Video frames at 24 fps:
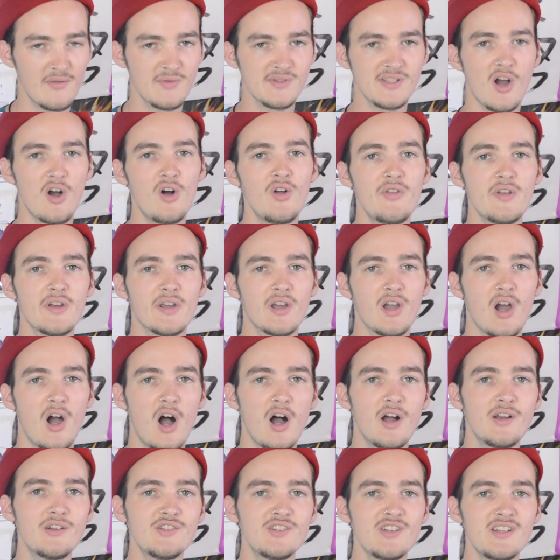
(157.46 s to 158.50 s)
all the
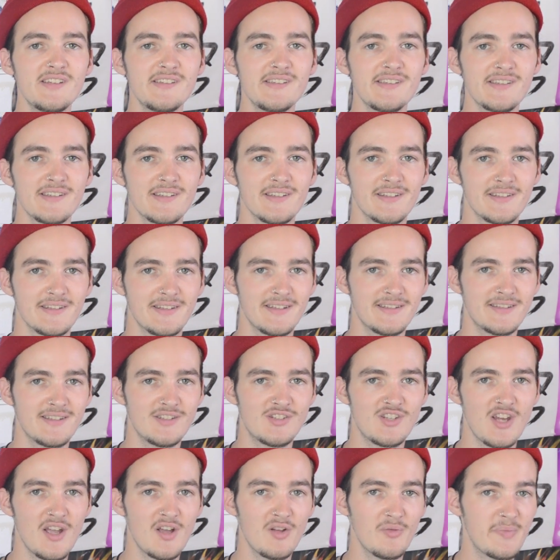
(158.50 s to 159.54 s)
kanjis that the
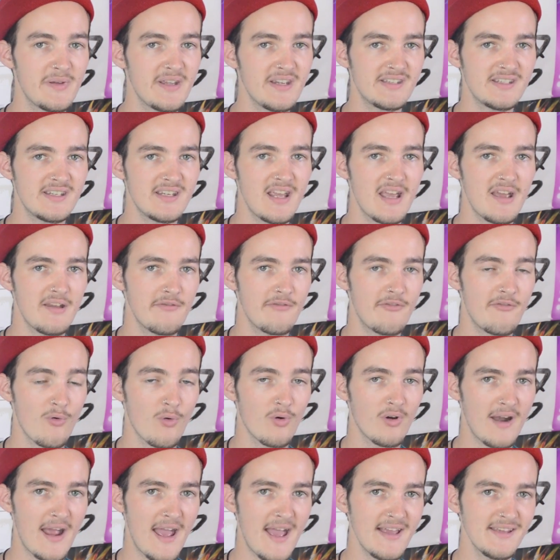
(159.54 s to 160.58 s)
JLPT
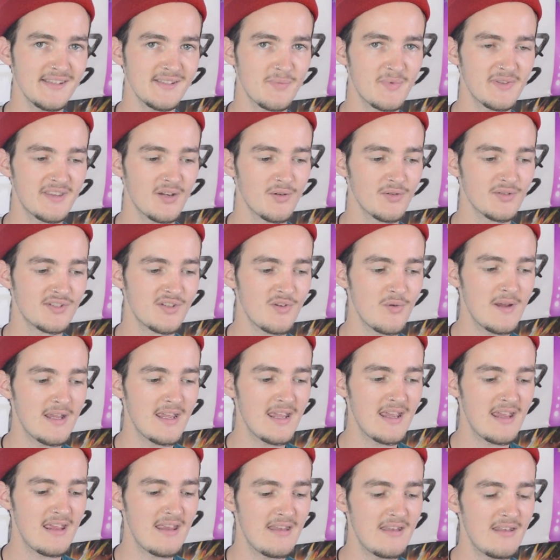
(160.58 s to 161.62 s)
N4 has, but they were doing
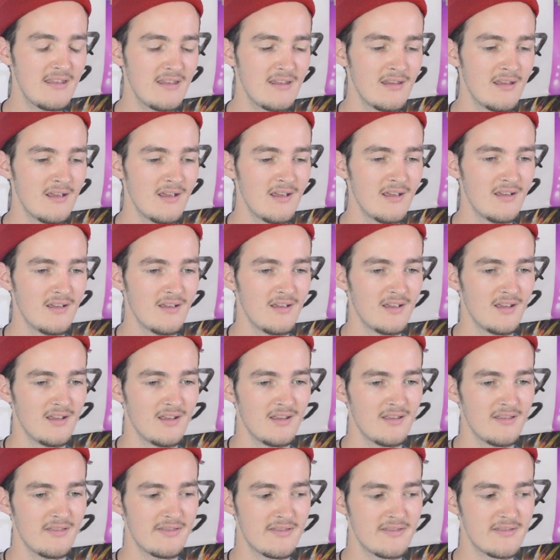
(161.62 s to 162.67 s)
it in
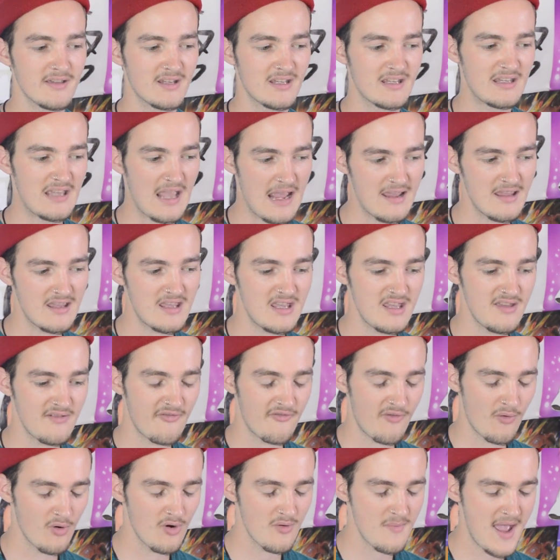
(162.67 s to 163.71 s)
the Genki
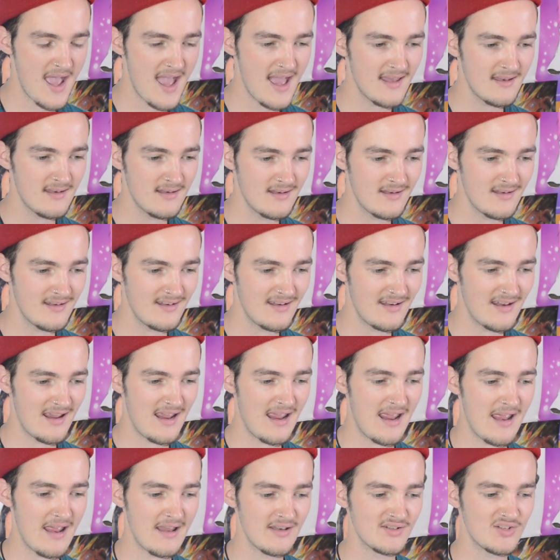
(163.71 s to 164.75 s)
format
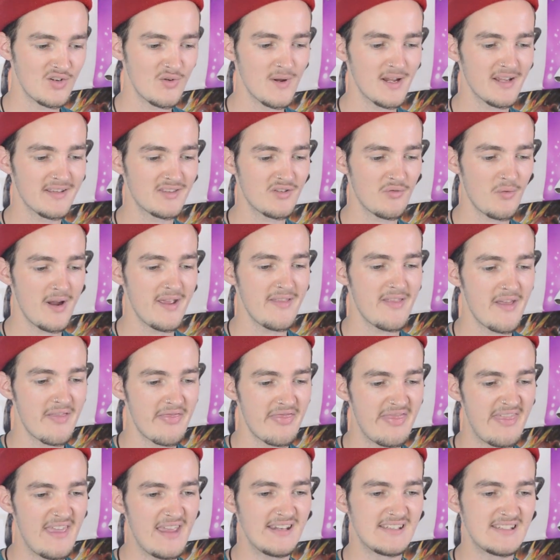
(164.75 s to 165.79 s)
and doing it the way
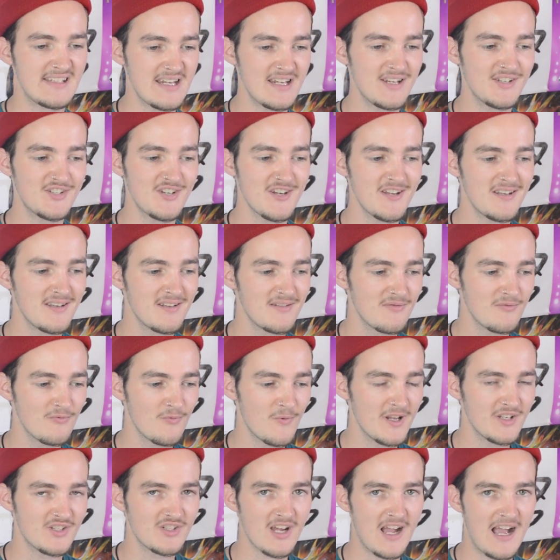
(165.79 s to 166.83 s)
that they teach it,
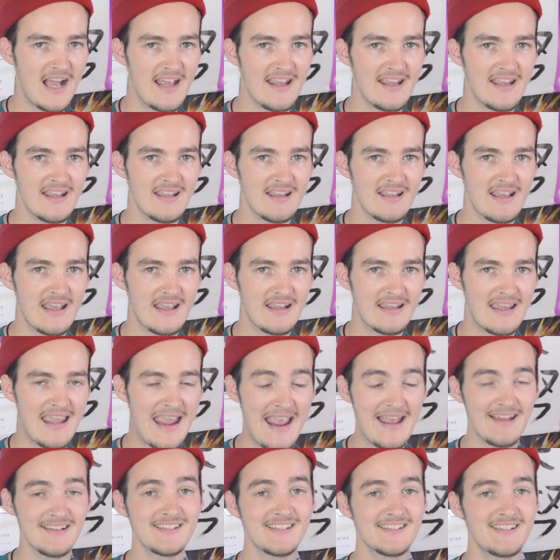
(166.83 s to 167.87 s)
which I
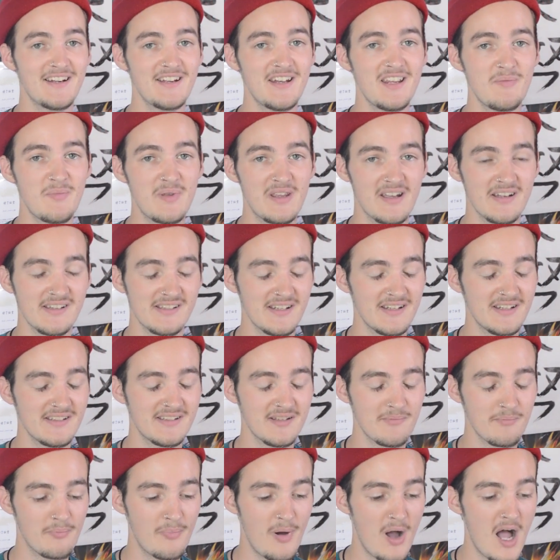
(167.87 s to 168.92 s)
can't study because it's
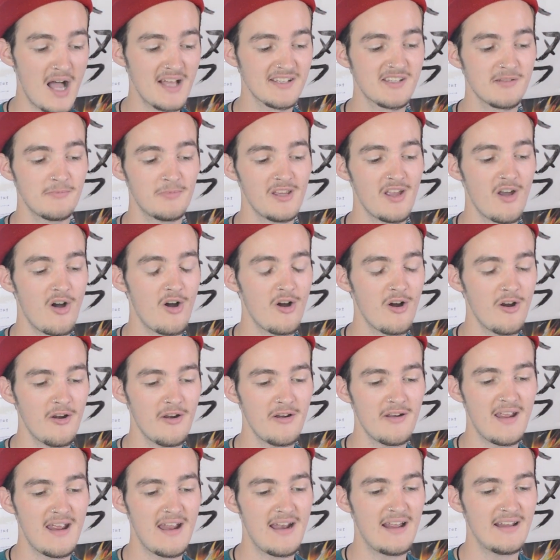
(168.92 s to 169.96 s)
impossibly
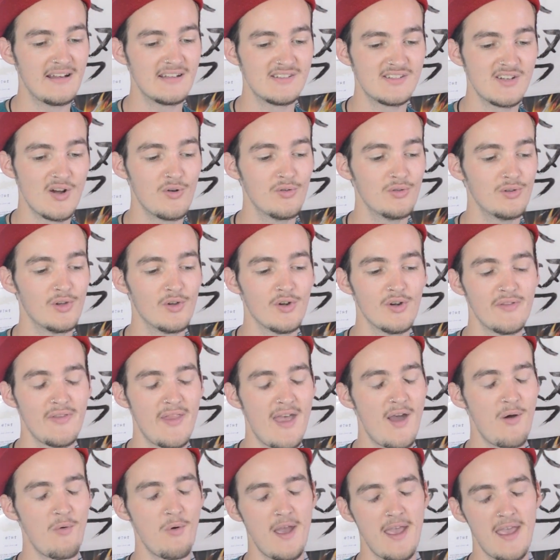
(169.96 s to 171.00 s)
hard and I don't learn
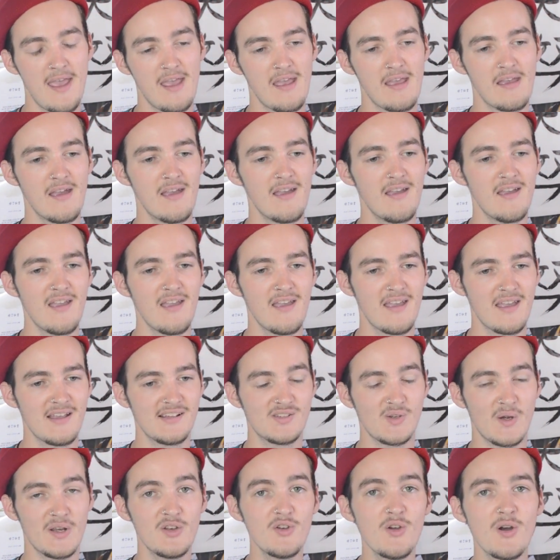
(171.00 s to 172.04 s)
that way. And
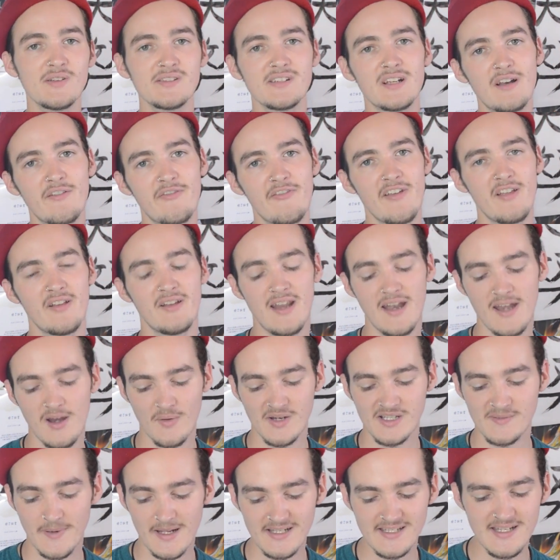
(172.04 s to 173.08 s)
so I knew I was going to fail it
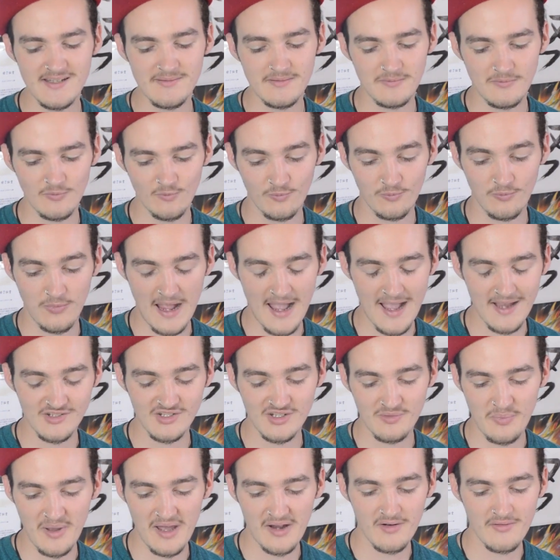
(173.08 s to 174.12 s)
anyways, but I did
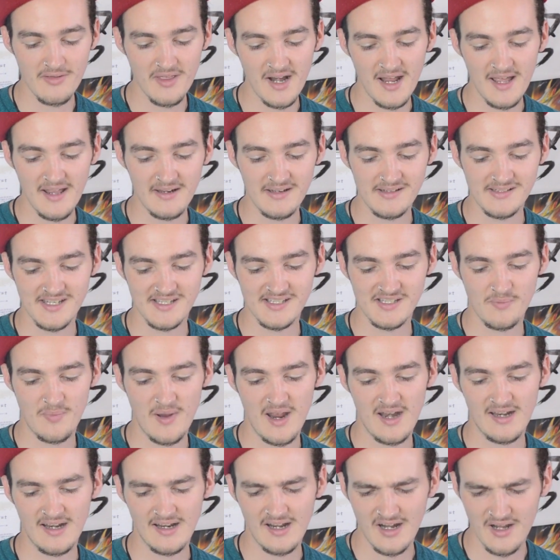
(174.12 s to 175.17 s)
actually better than I had
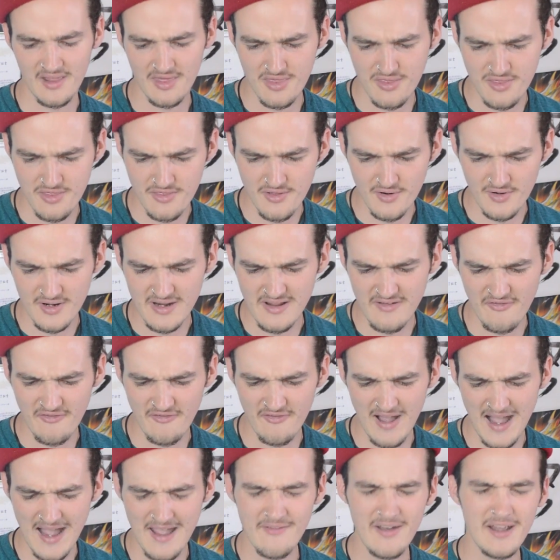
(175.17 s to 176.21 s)
anticipated. I got a
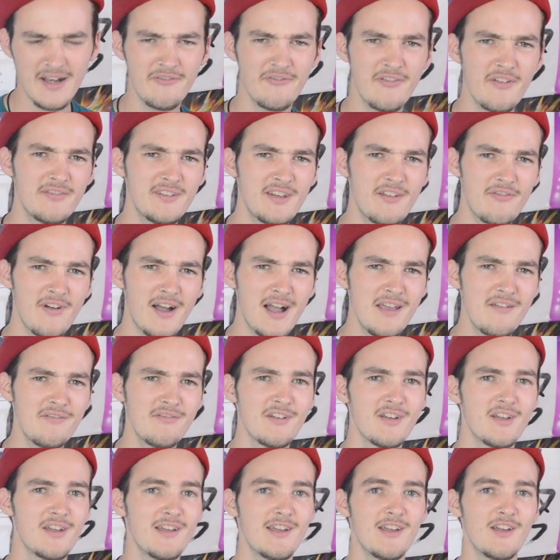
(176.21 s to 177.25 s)
35 out of 55.
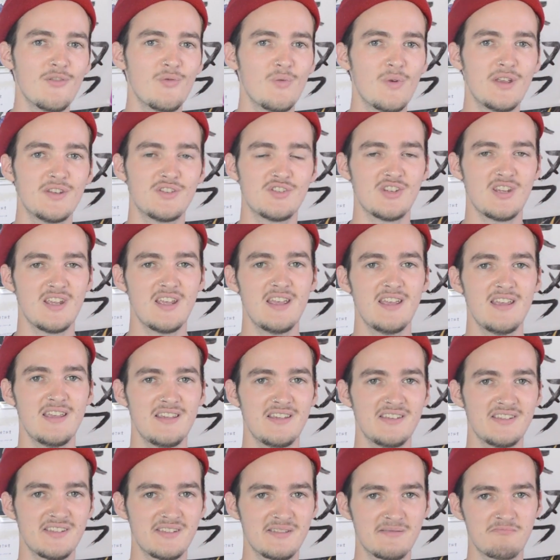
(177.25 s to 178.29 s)
Which
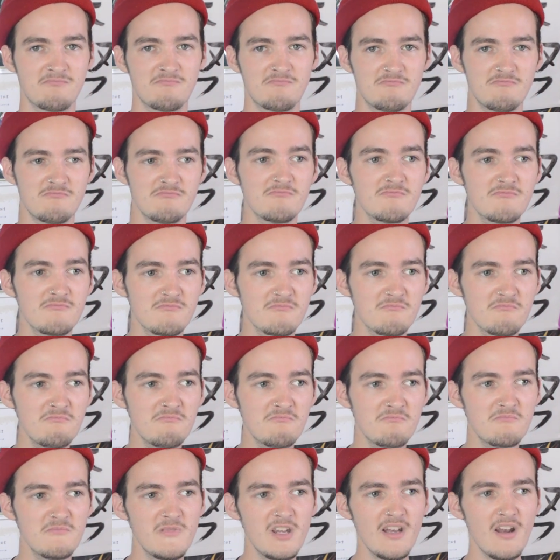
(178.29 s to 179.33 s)
is,
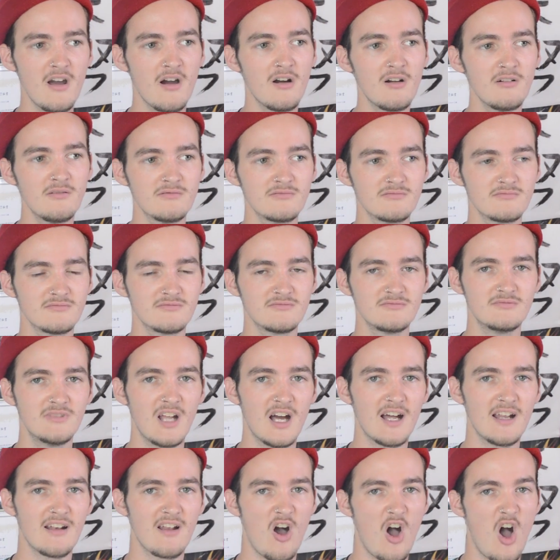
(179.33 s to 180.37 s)

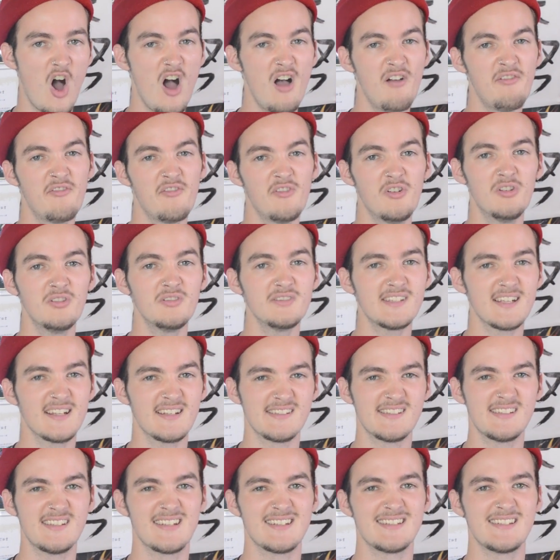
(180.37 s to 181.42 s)
not awful. It's like a
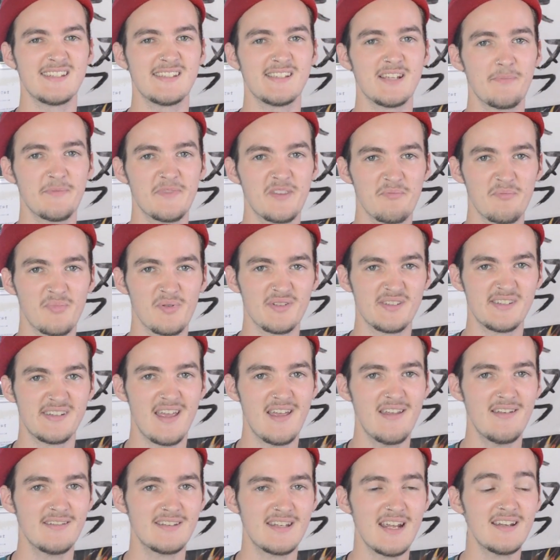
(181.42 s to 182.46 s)

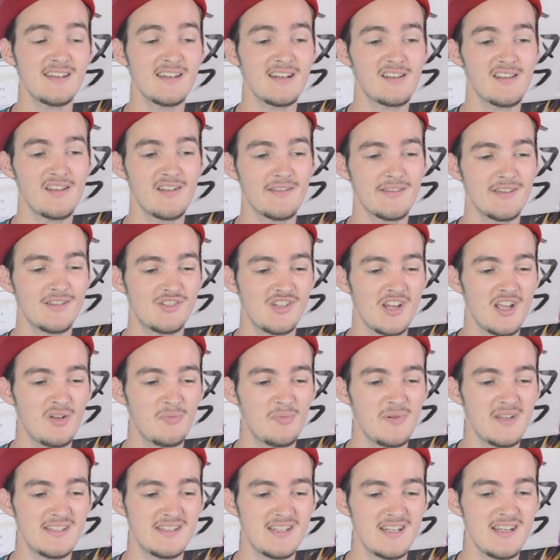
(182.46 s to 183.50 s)
60-something%. Technically on the
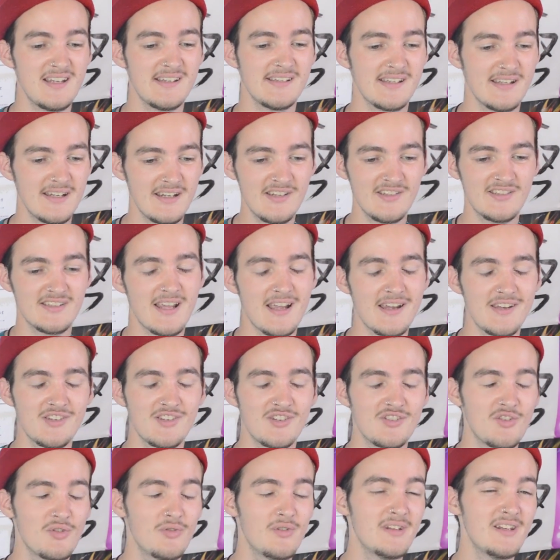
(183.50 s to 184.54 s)
JLPTs, in each
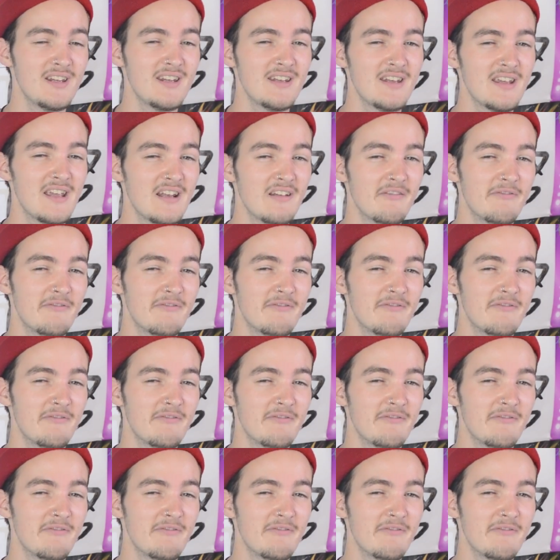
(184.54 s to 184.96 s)
section, you only need to get